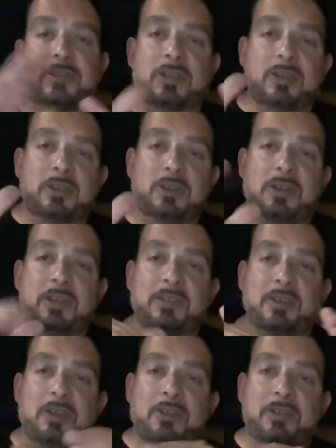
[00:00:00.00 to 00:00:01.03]
it's going to cause
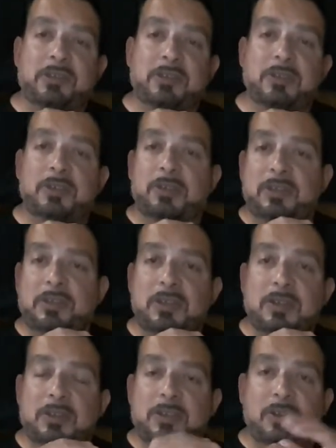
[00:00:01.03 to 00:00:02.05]
an ulcer," or "It's going to,